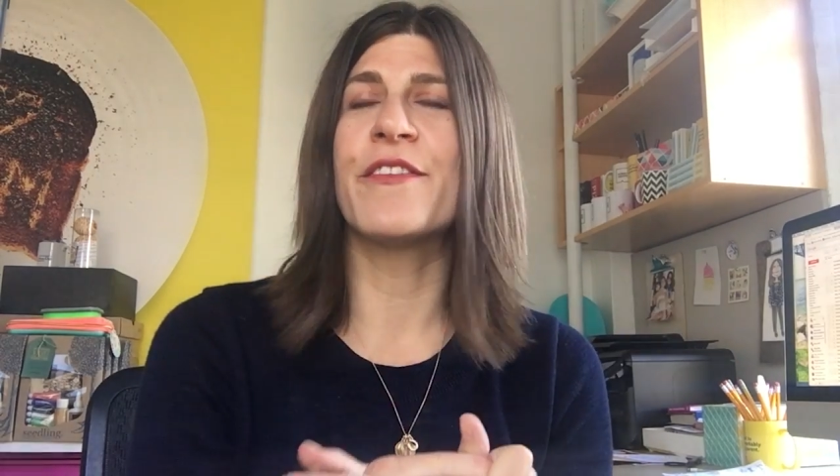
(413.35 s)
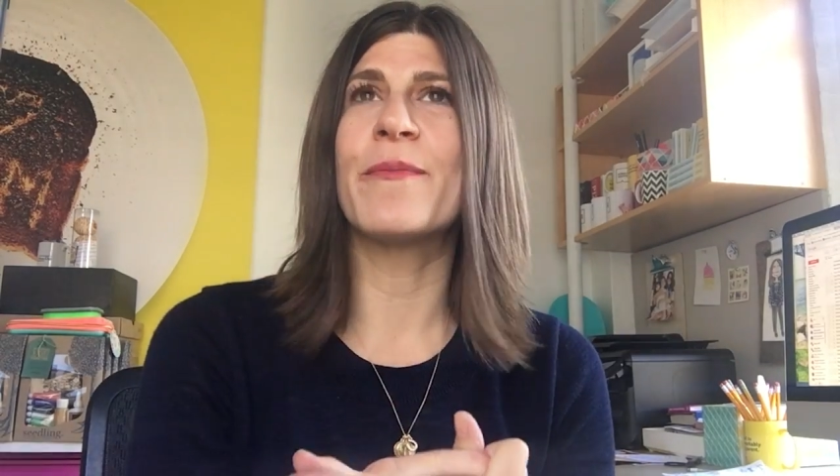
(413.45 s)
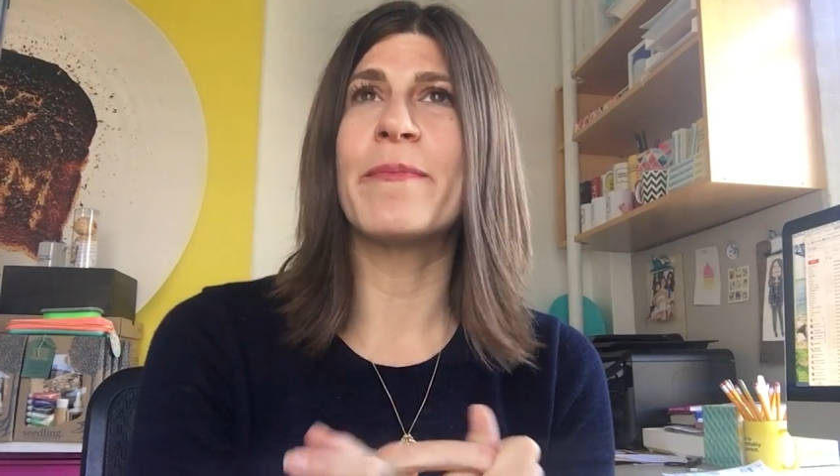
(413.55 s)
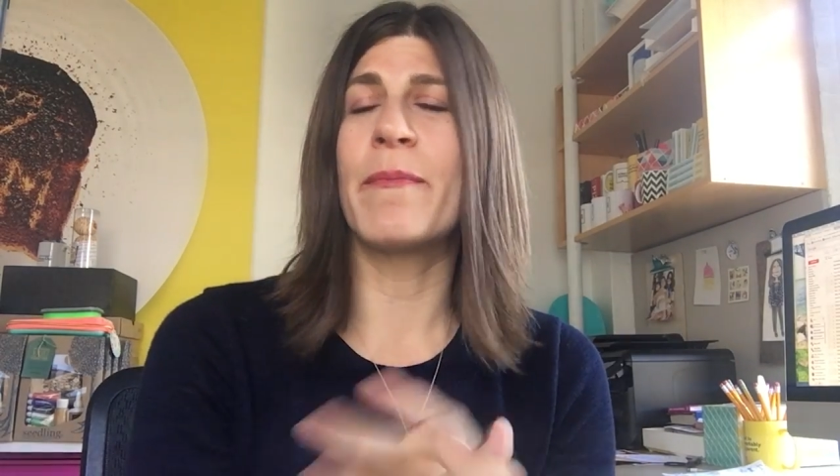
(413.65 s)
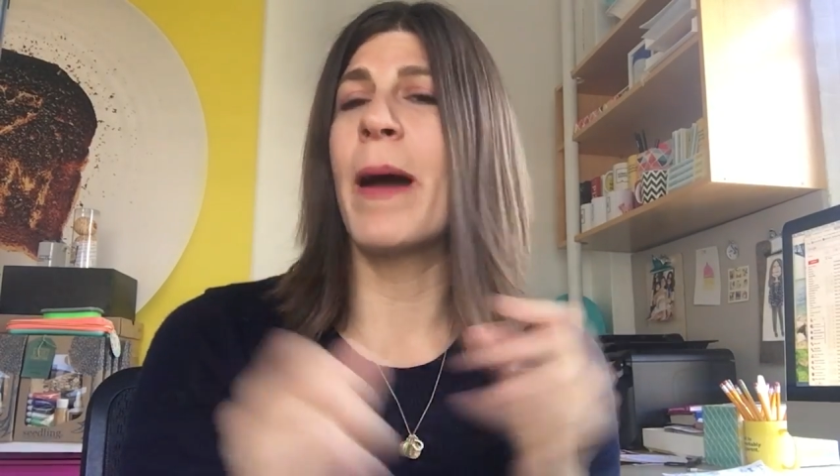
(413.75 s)

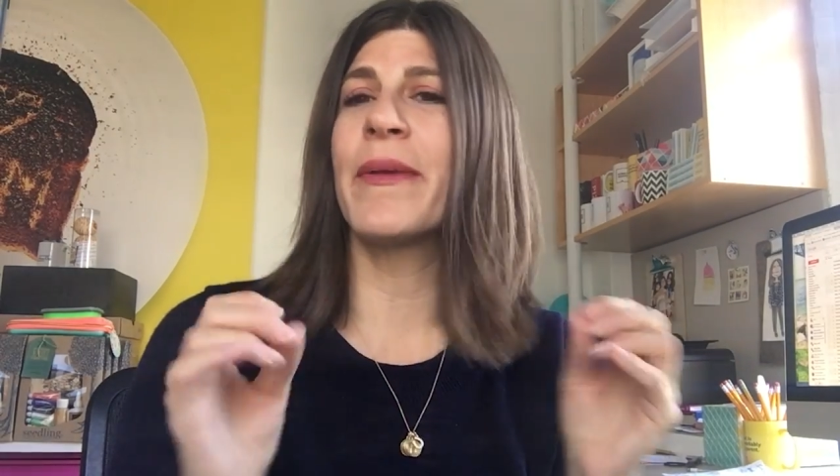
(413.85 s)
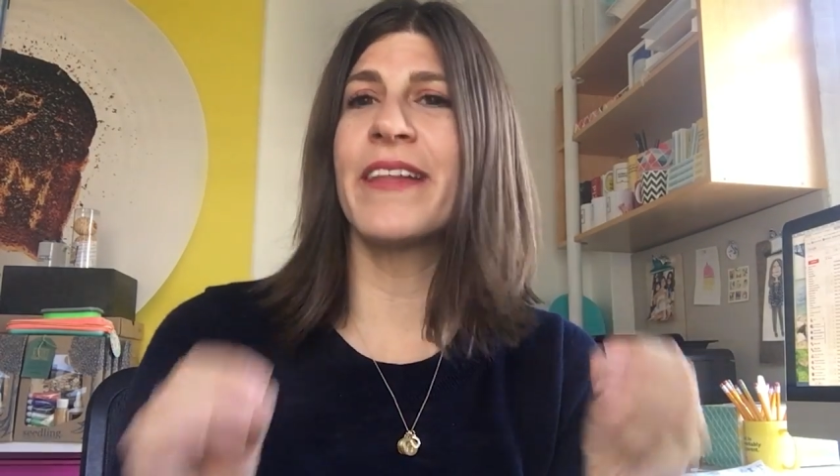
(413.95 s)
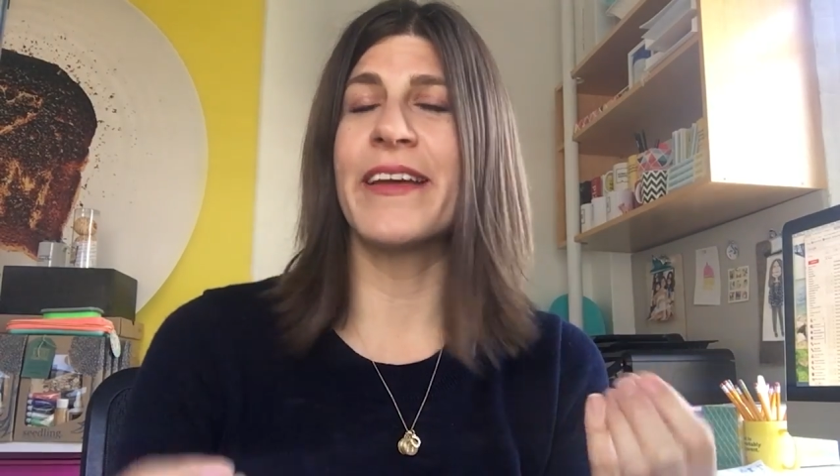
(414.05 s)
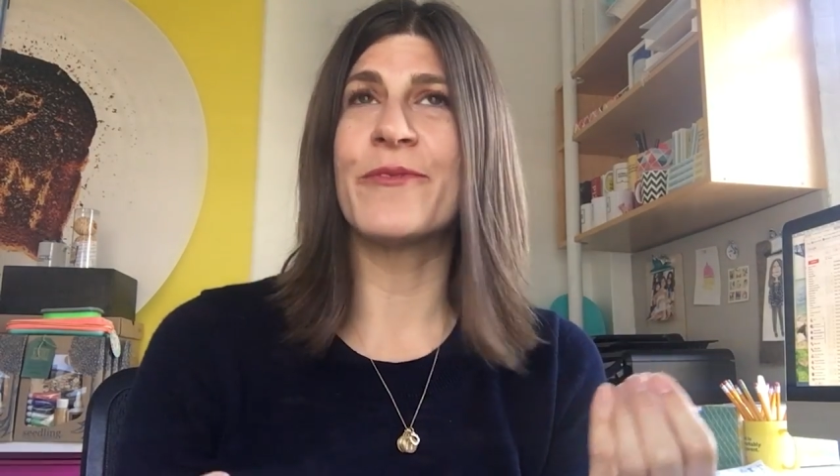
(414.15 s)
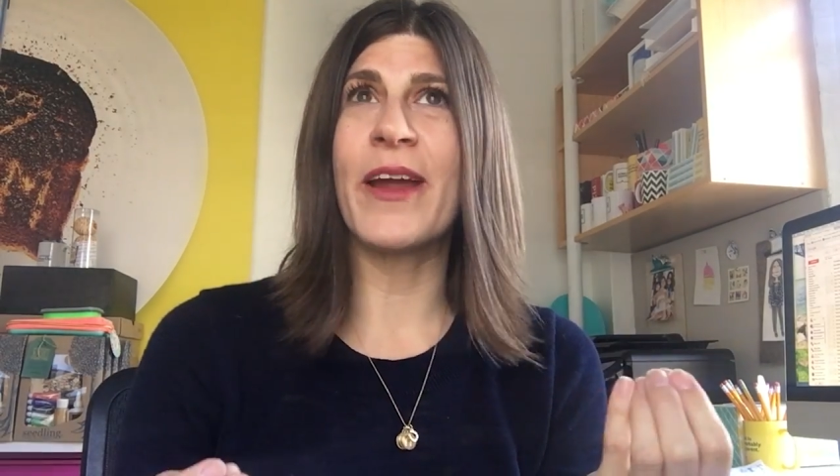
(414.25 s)
from
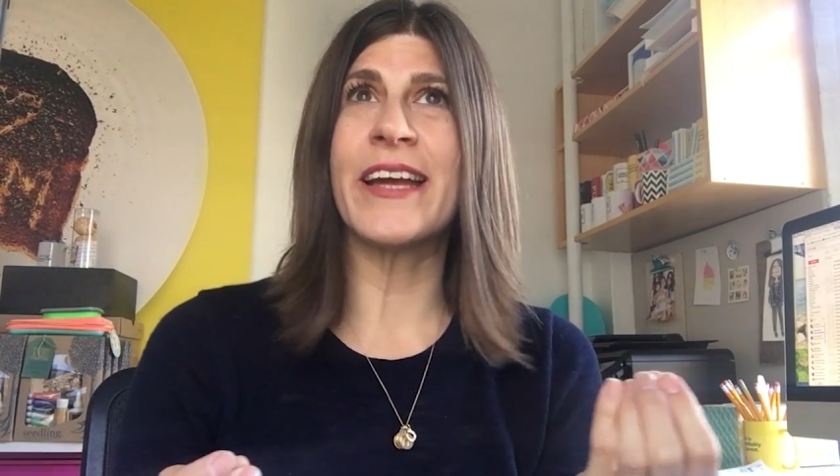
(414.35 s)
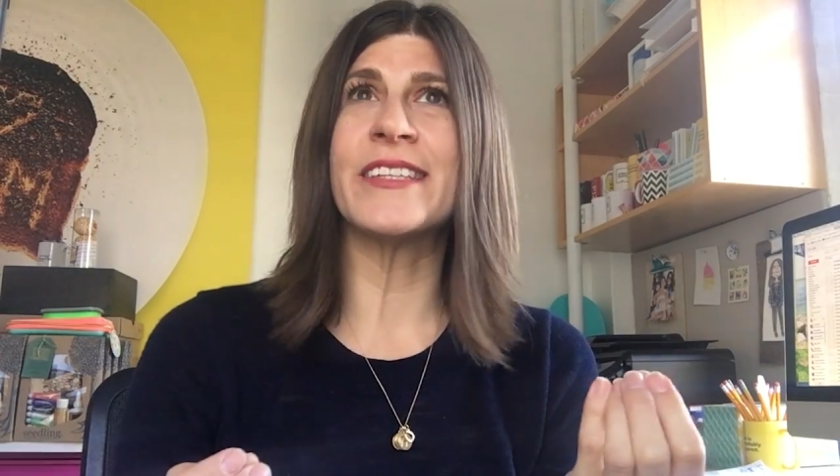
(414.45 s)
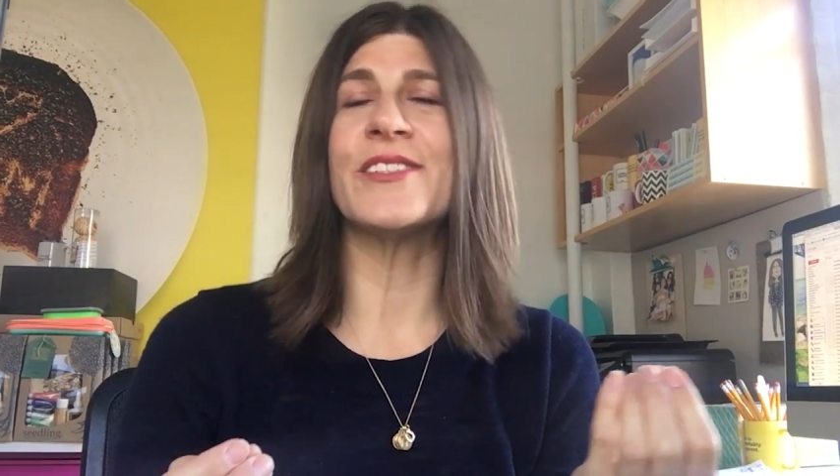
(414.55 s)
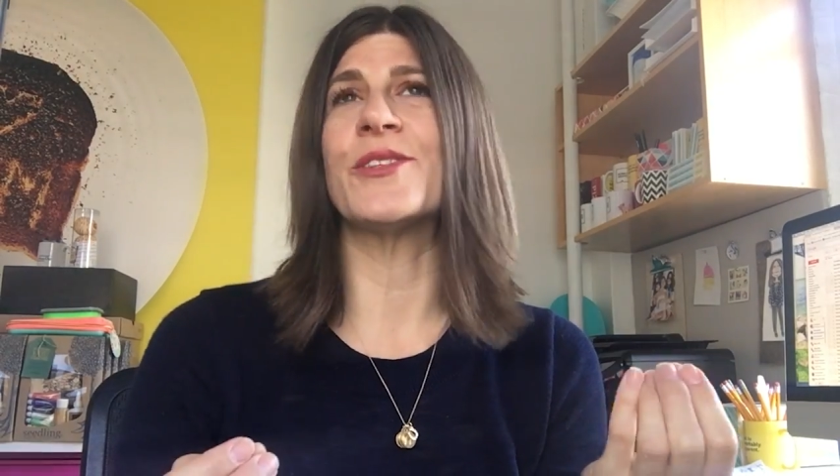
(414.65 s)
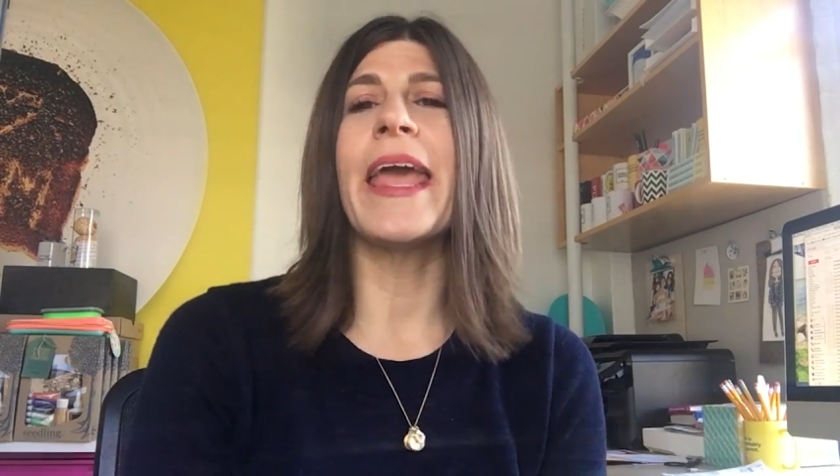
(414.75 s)
Mommyland
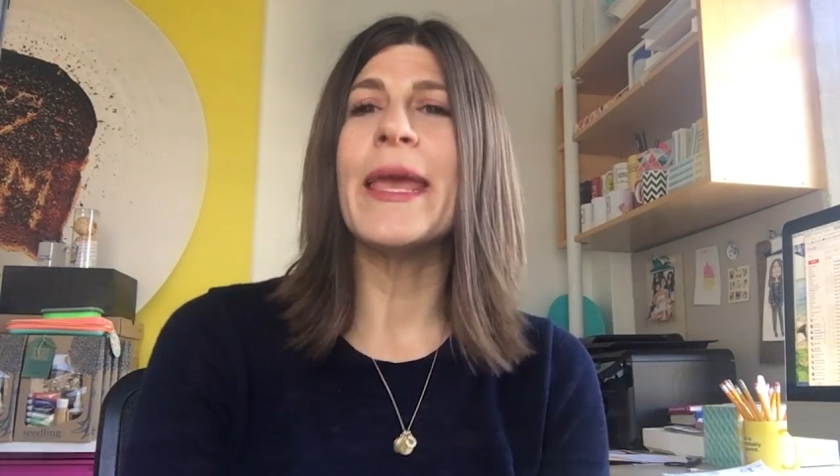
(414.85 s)
Rants,